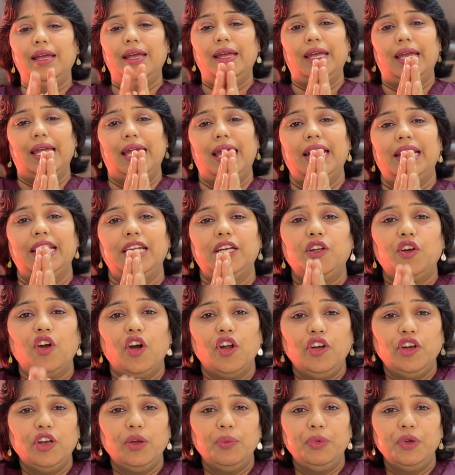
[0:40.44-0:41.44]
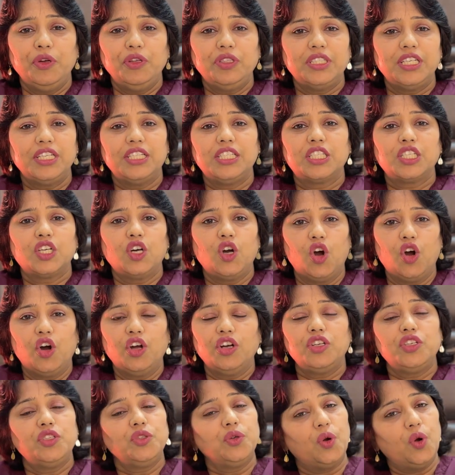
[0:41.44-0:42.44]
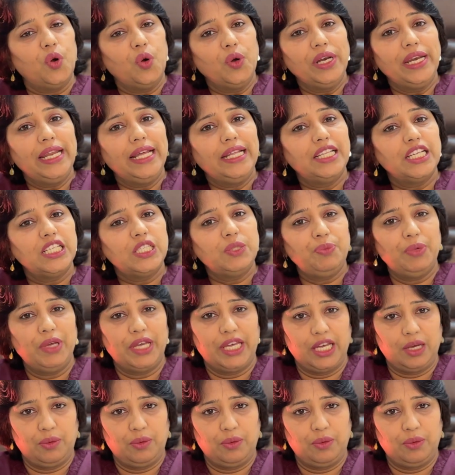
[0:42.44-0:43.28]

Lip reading: and it contributes its score to only the speaking